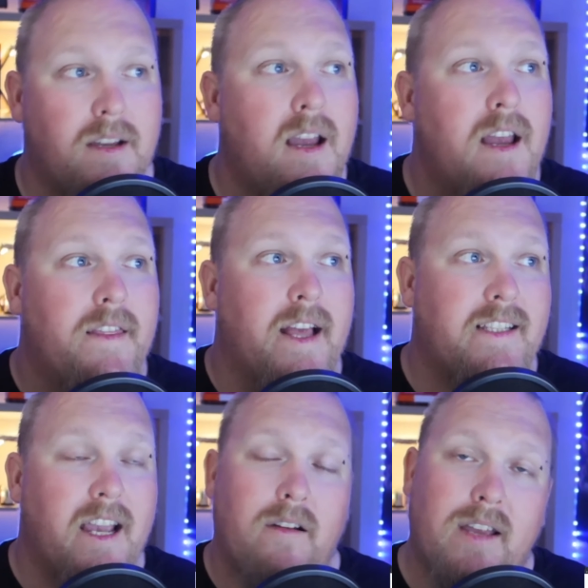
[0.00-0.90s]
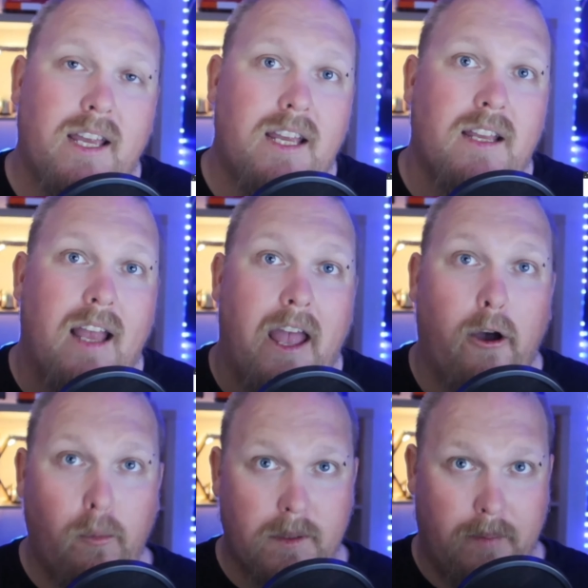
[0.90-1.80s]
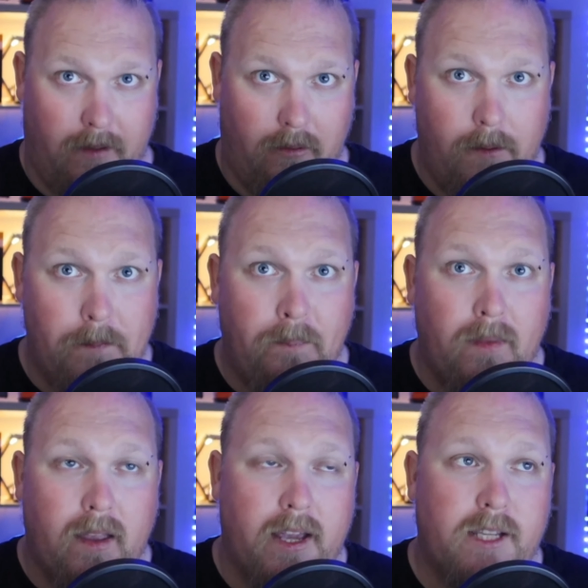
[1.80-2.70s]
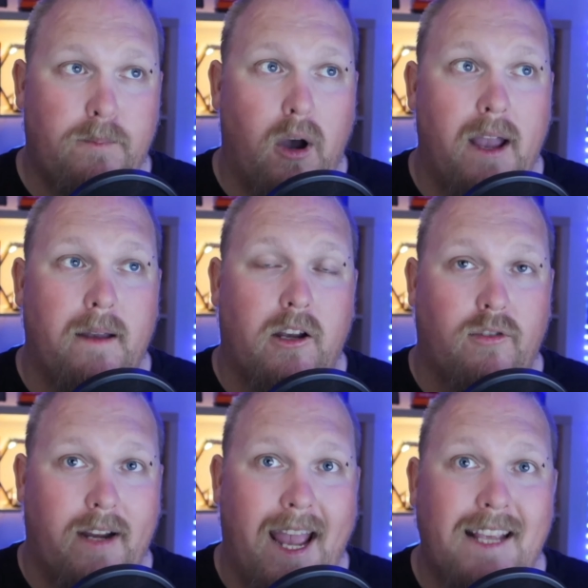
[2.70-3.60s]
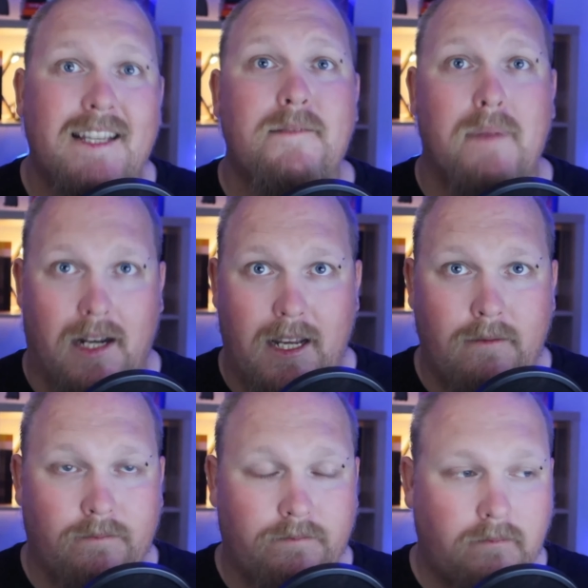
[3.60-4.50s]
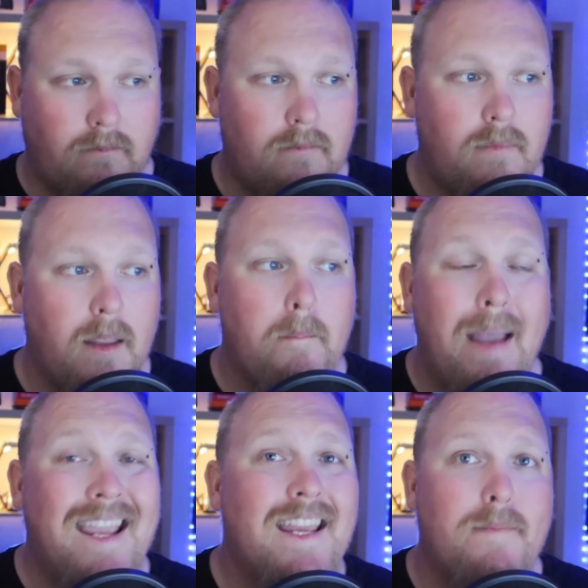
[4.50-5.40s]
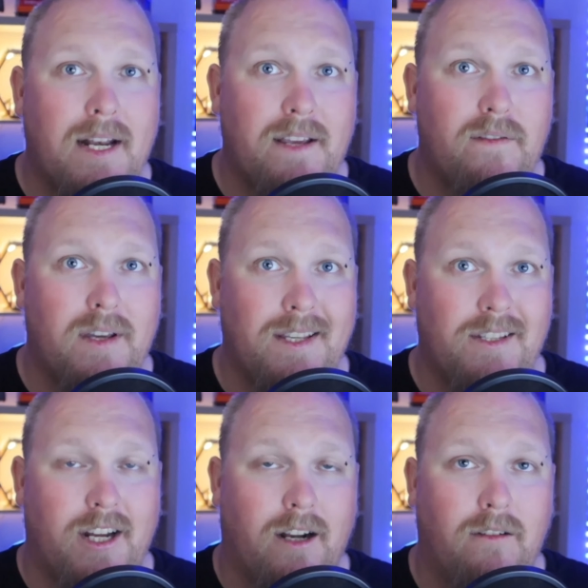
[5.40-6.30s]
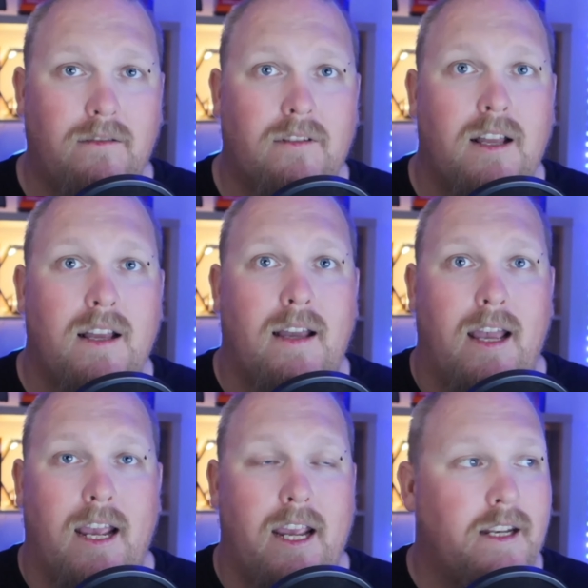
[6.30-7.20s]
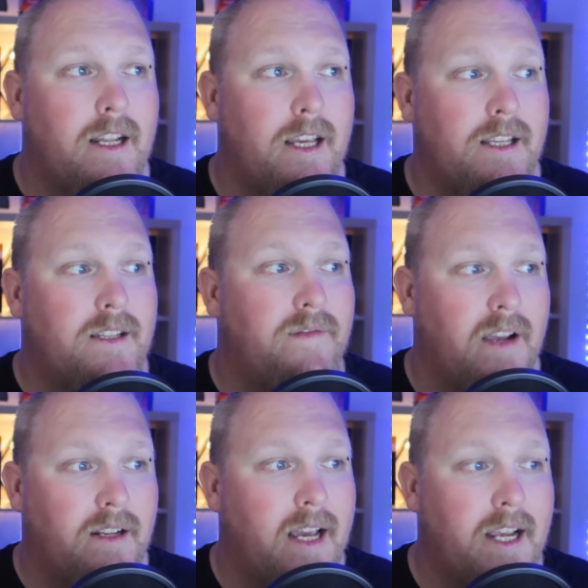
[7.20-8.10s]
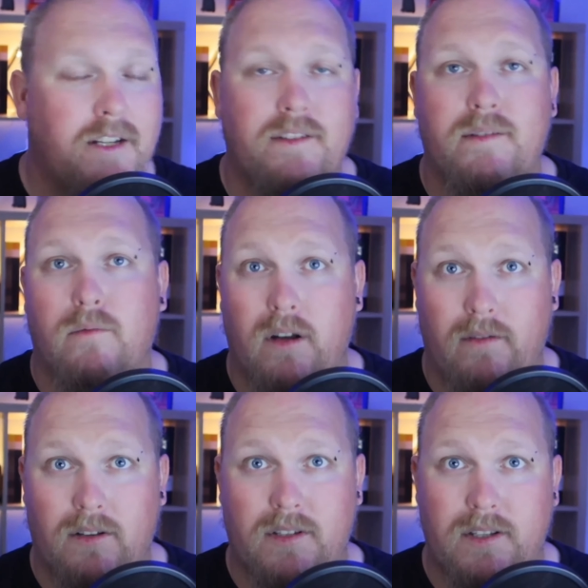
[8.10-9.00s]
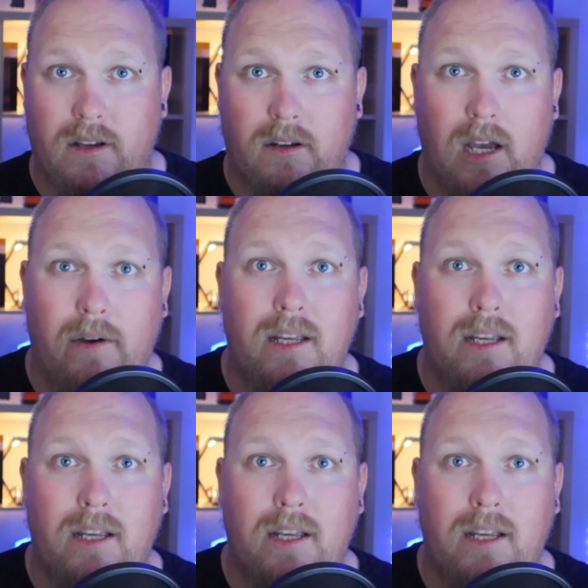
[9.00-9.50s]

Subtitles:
That's how he helps people, is by creating money, making money for his channel and his foundations and whatever else he's got going,